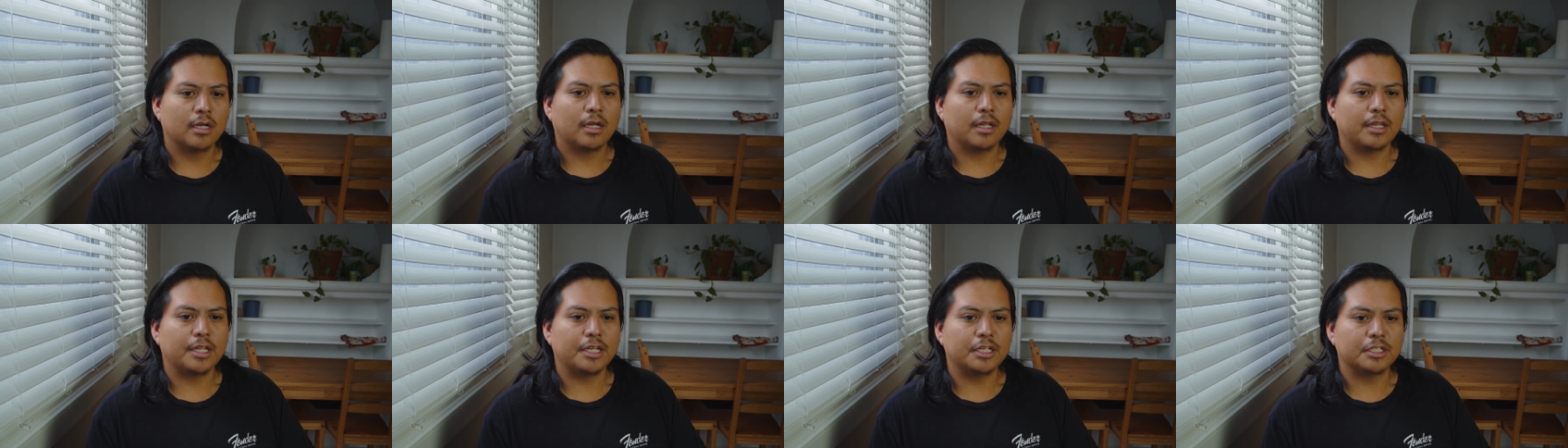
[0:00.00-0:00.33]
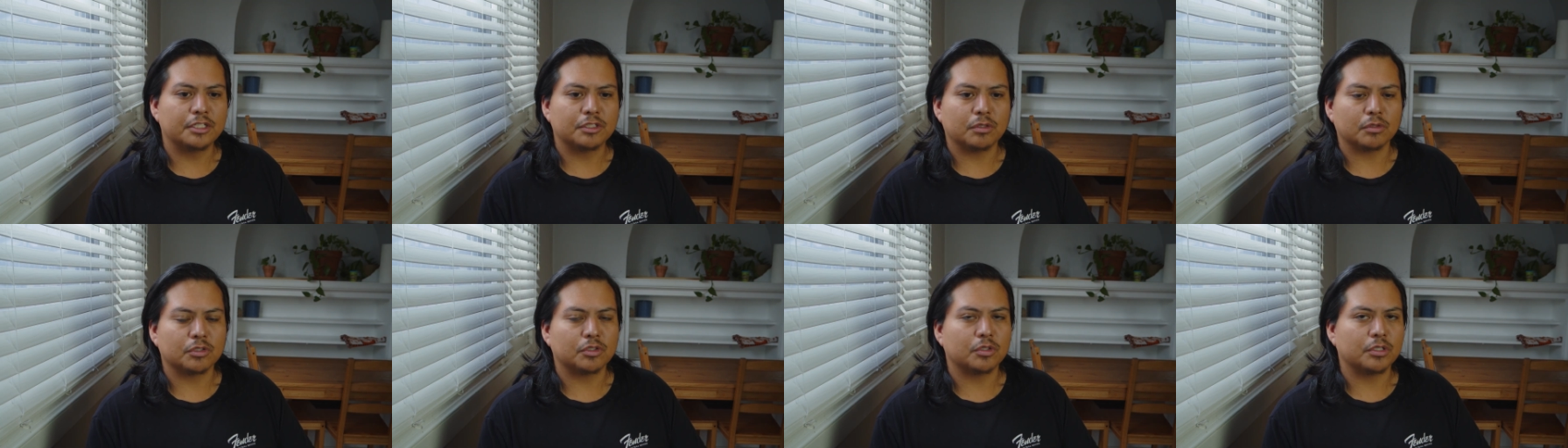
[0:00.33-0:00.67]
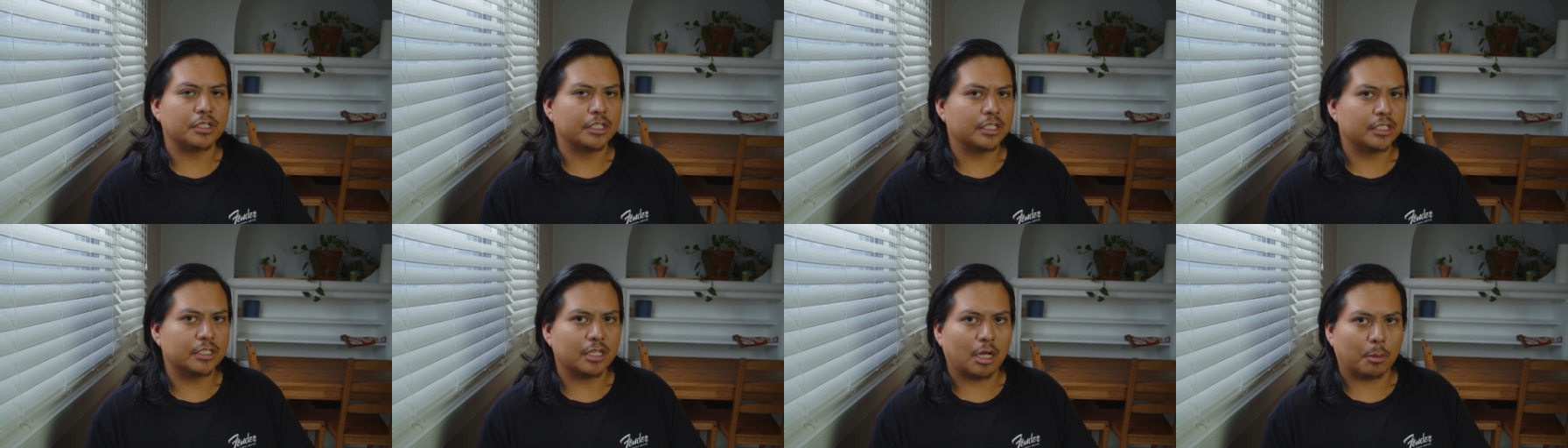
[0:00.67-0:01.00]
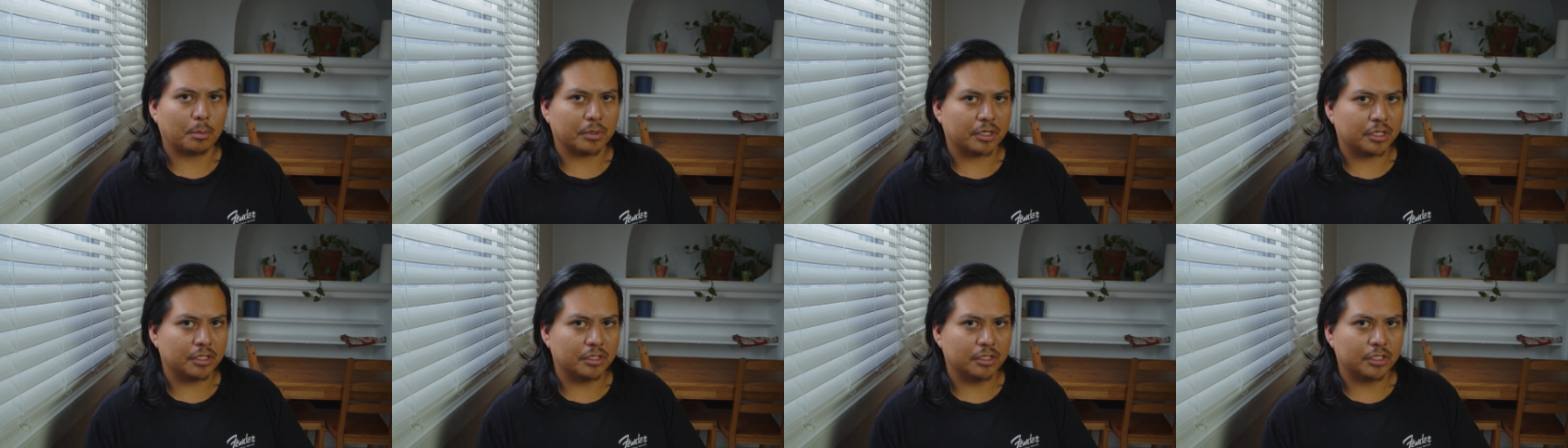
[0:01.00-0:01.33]
the
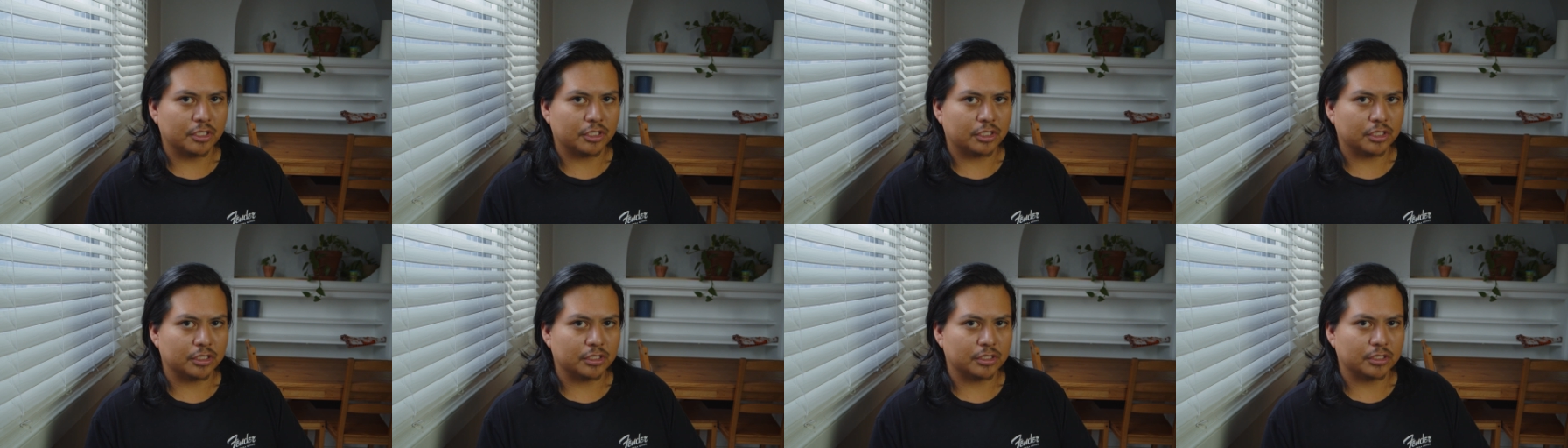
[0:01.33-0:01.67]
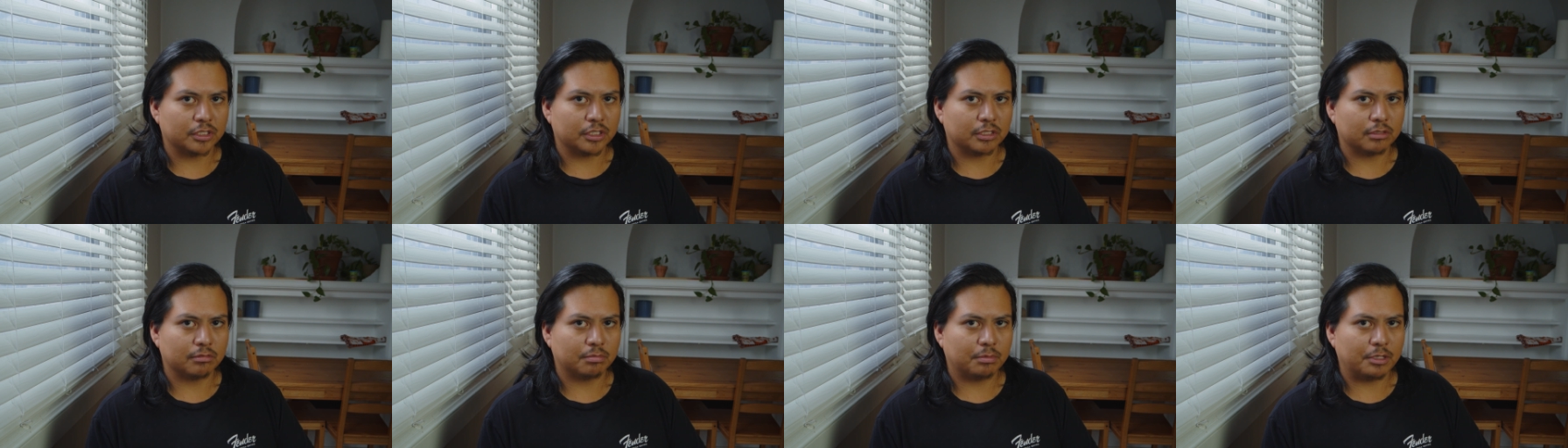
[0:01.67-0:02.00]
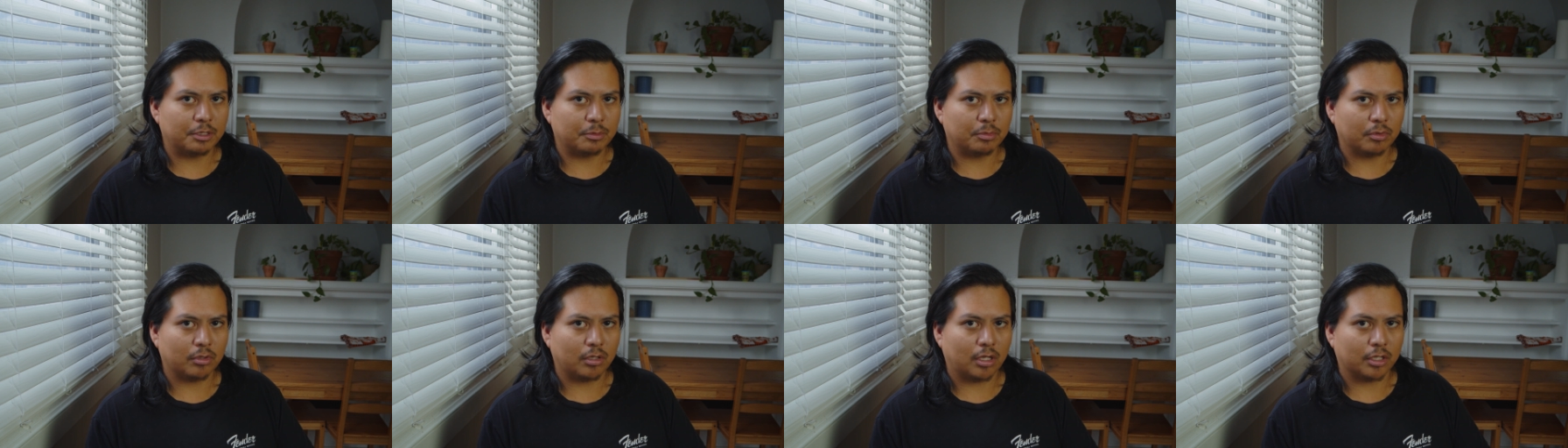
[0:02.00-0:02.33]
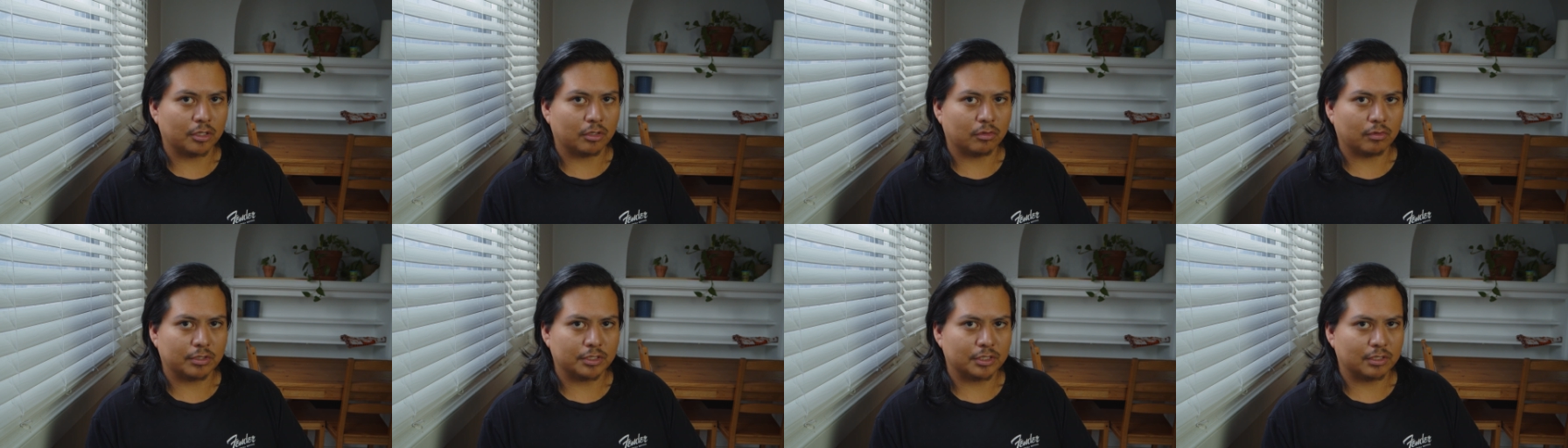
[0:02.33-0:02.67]
socioeconomic conditions of people on
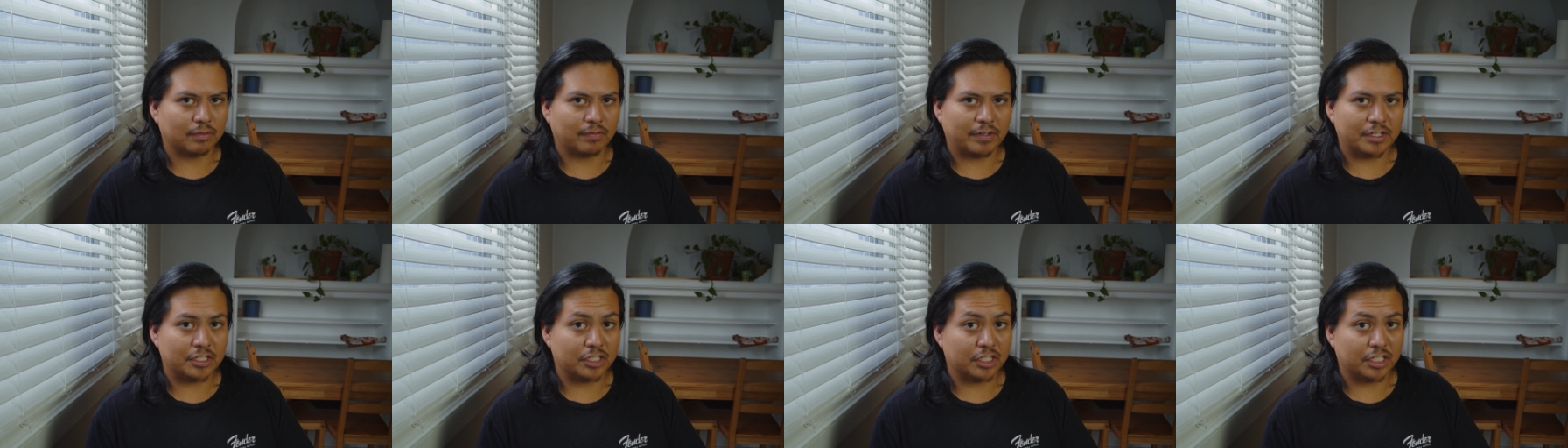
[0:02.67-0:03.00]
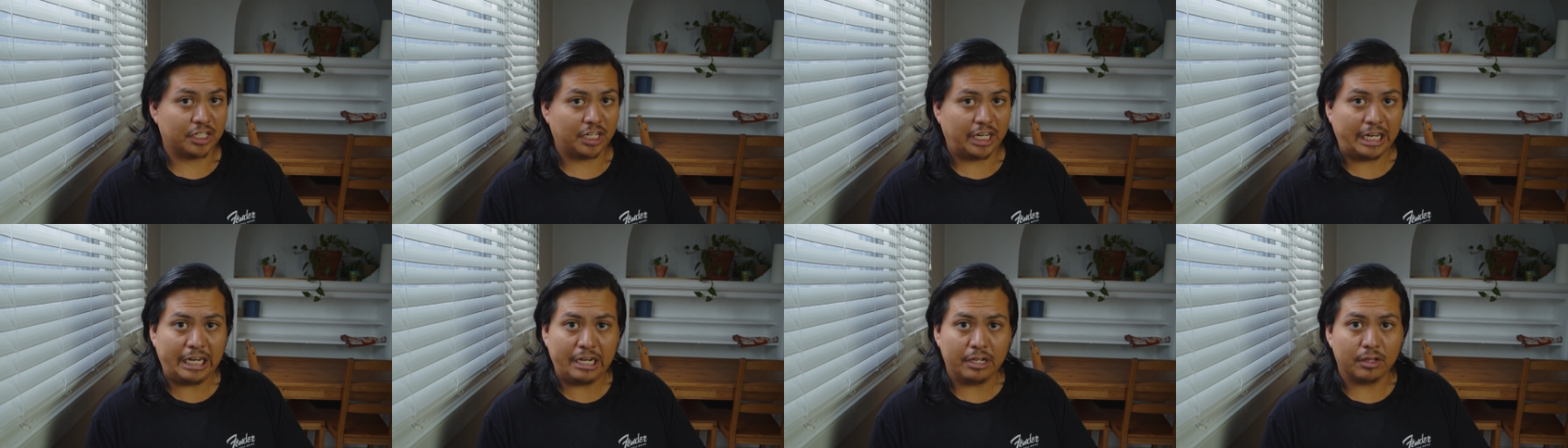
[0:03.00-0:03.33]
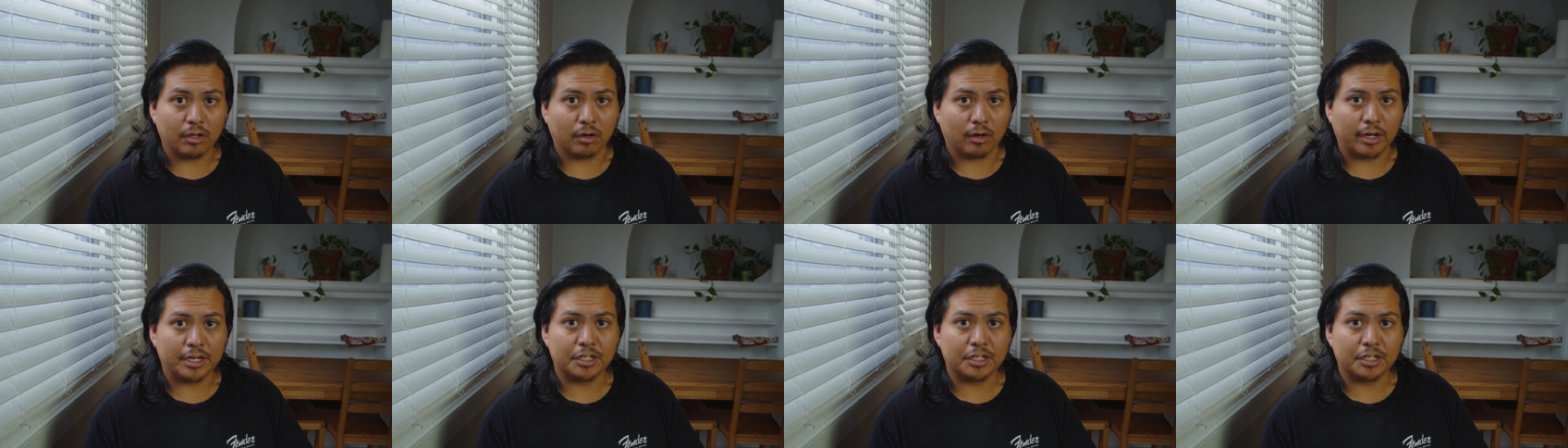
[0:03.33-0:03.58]
the reservation either.